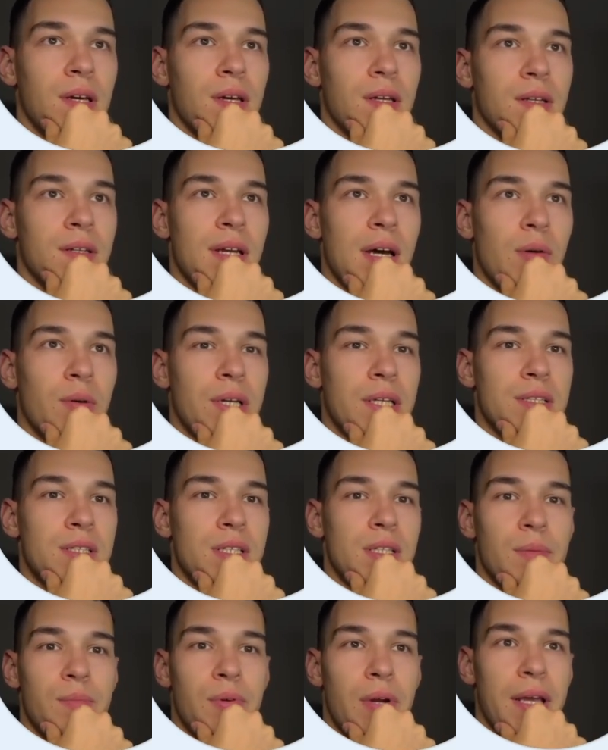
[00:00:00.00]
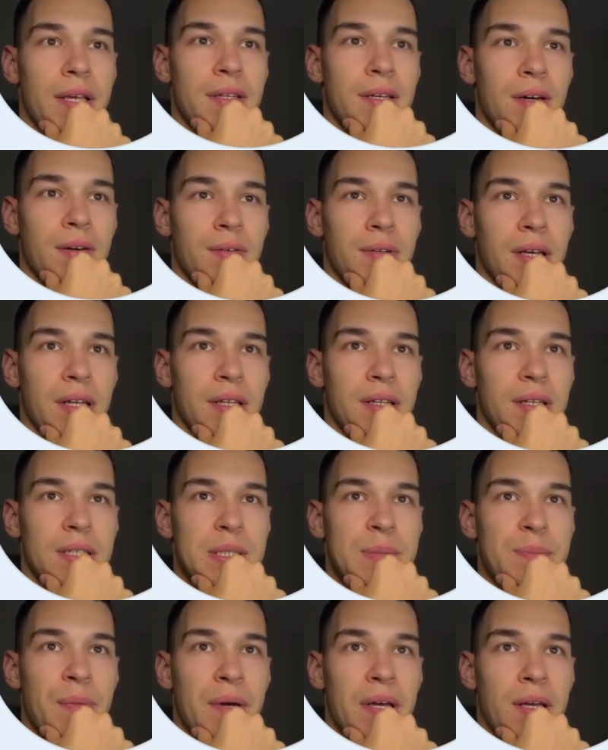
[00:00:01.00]
Now we can see the breakdown and the
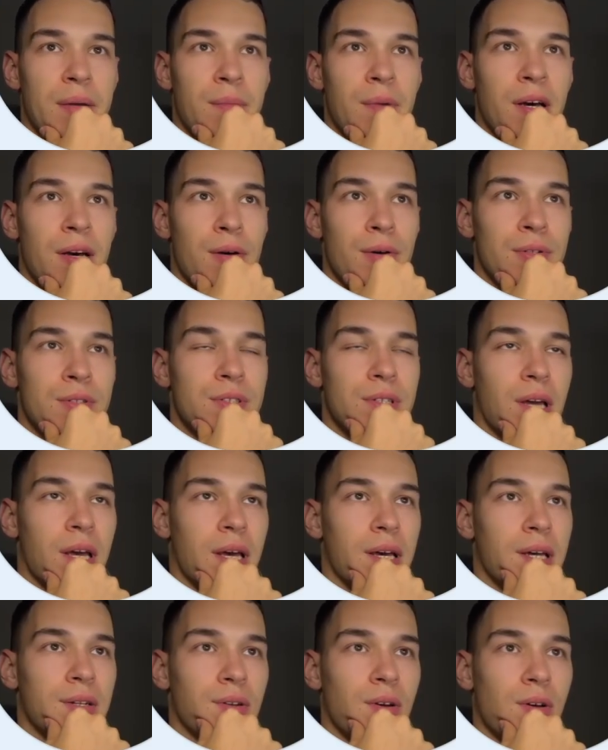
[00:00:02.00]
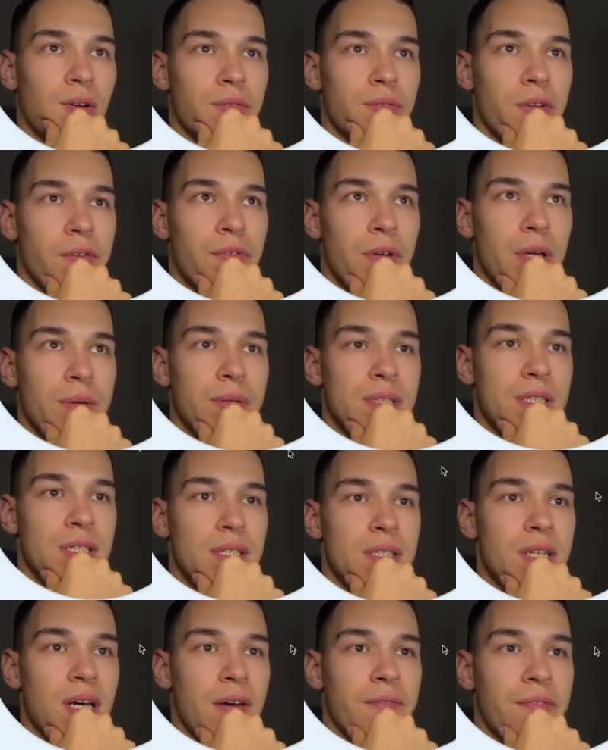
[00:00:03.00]
spending amount and all the frequency
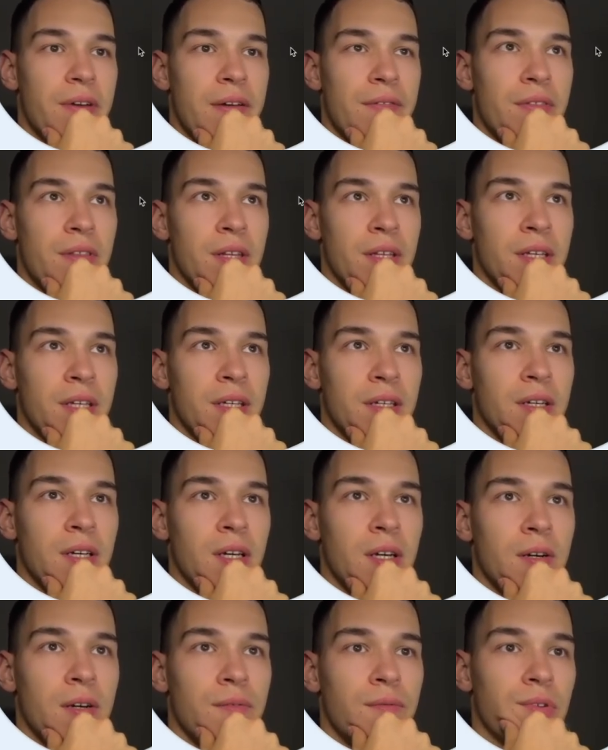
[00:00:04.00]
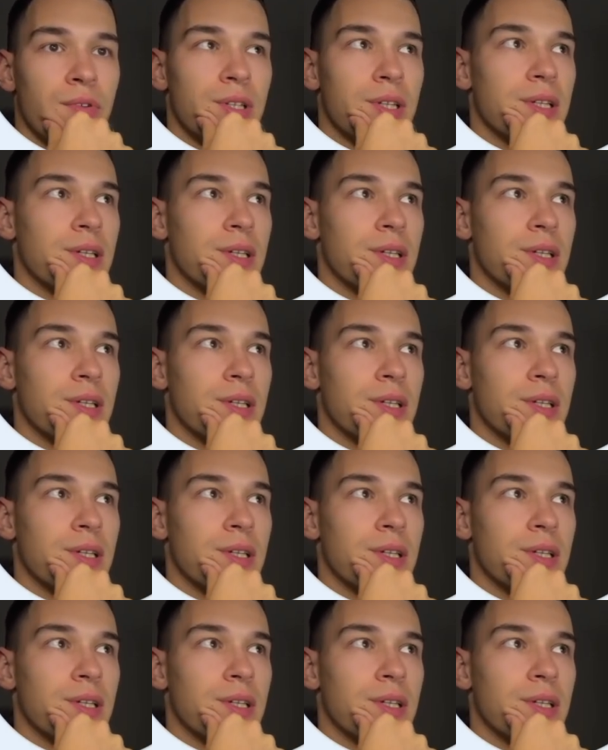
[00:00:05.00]
stuff, everything for